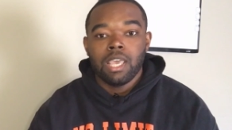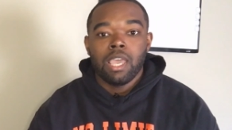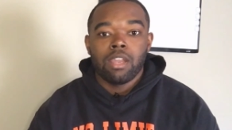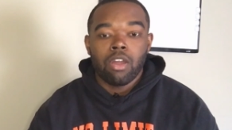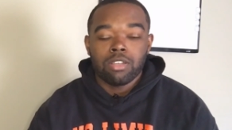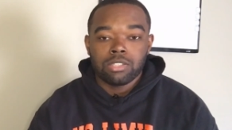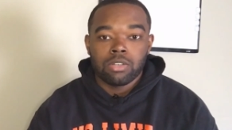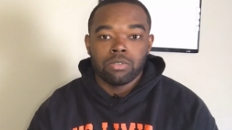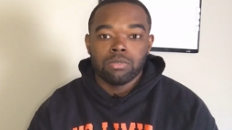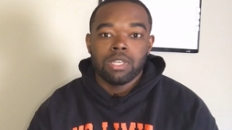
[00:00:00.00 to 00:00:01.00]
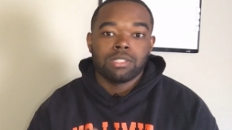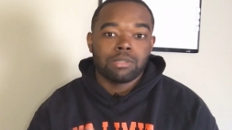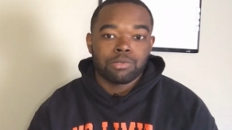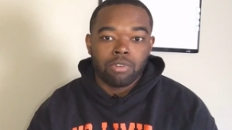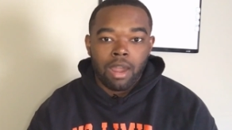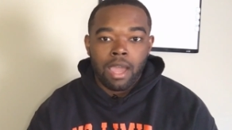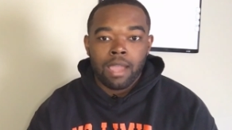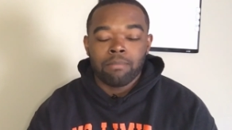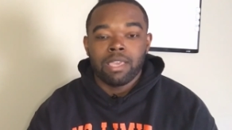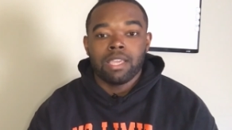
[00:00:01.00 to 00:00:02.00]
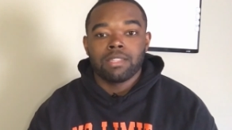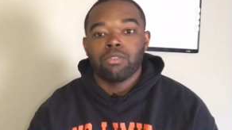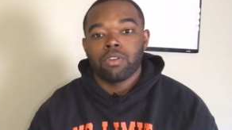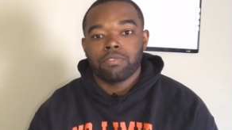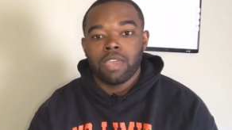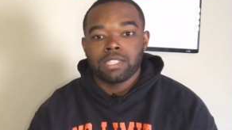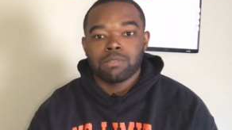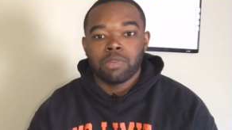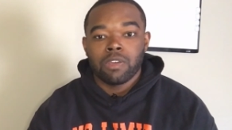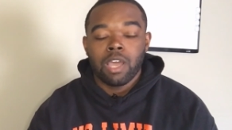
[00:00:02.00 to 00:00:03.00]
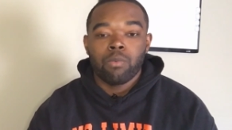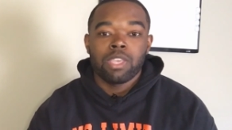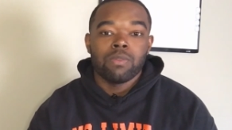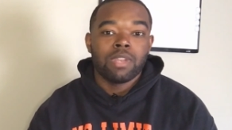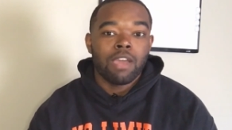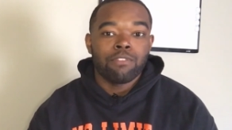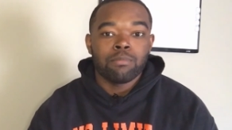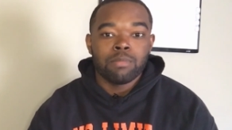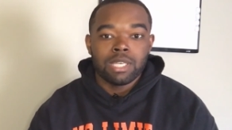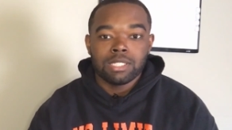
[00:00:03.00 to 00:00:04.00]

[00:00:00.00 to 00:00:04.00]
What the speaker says: And also subscribe and hit the notification bell. That way you never miss